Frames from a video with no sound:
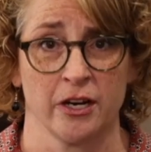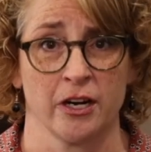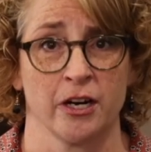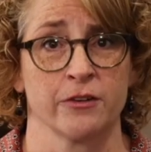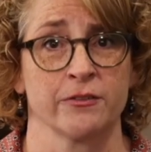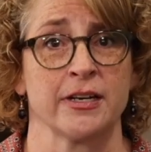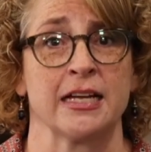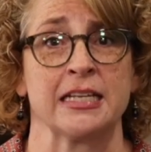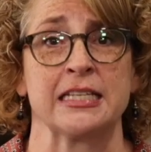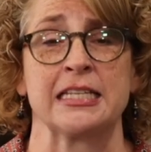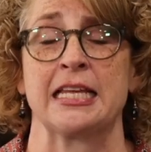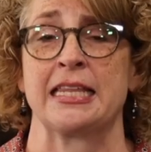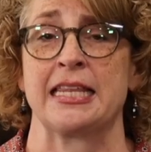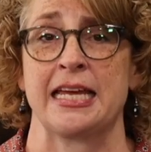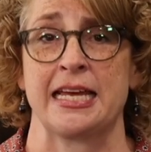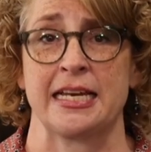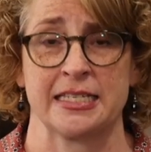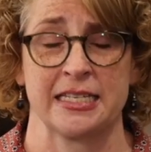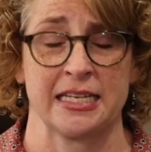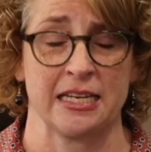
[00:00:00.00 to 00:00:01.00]
around the
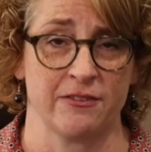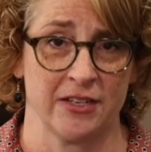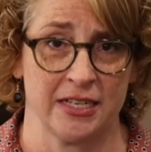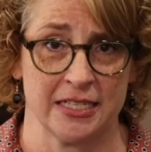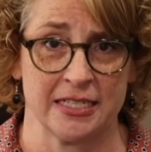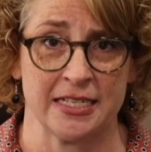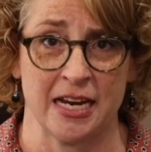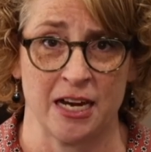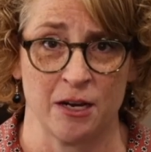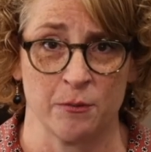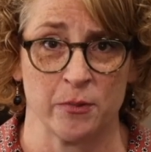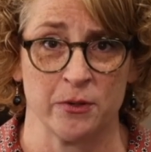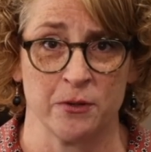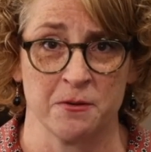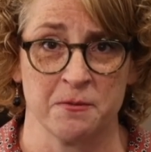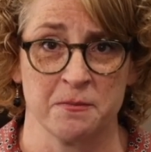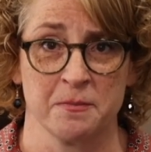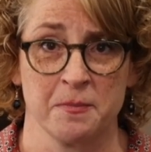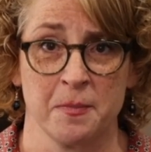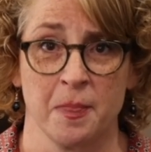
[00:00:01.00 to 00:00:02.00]
Thanksgiving
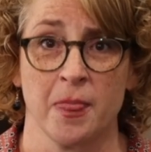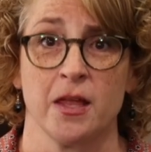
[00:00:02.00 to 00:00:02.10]
table,